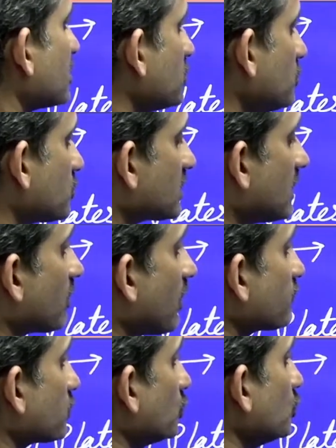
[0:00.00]
used, number of
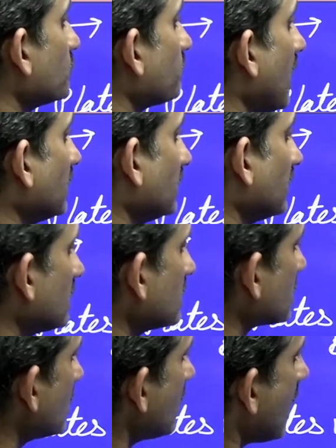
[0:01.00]
solute particles,
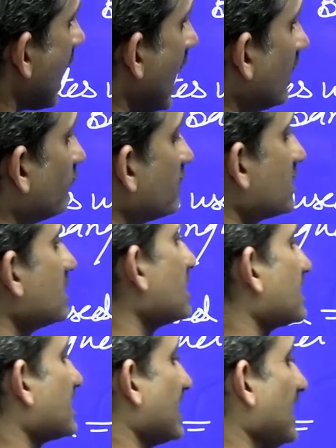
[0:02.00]
and which is the
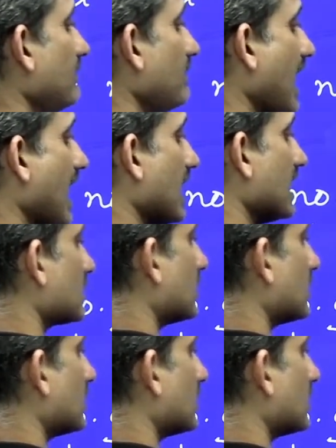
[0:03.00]
same as